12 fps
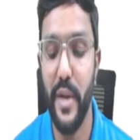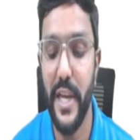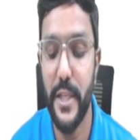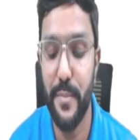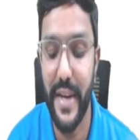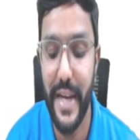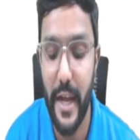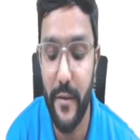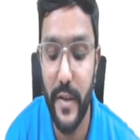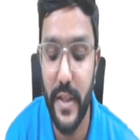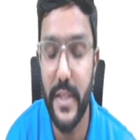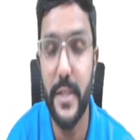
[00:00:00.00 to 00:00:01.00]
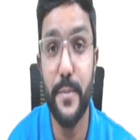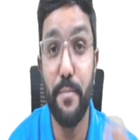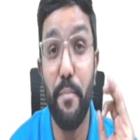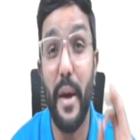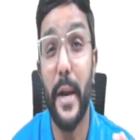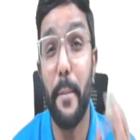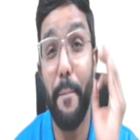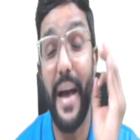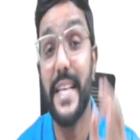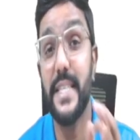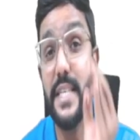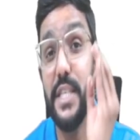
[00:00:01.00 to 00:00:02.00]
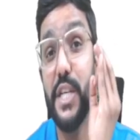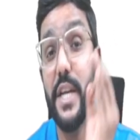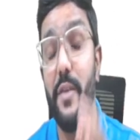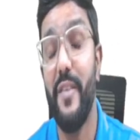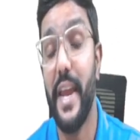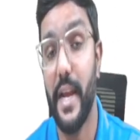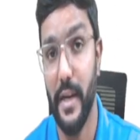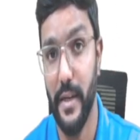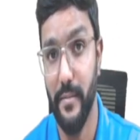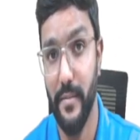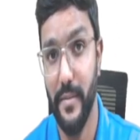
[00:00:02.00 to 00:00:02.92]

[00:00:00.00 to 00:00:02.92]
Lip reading: Please be careful. This is per passenger vehicle.